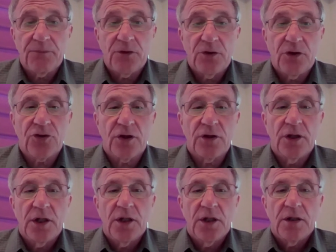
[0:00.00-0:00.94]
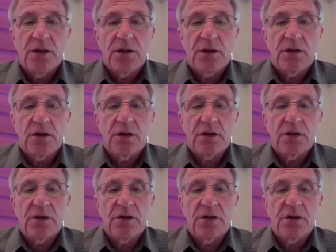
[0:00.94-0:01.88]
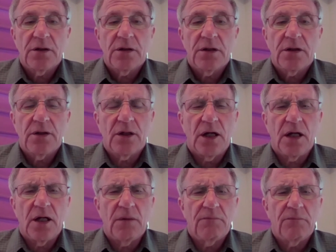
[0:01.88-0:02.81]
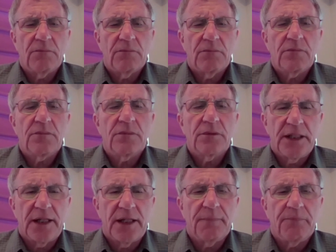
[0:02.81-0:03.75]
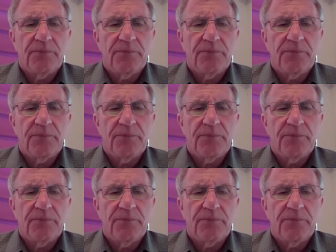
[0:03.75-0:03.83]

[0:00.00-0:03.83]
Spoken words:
My surgeon, my neurosurgeon, Dr. Park.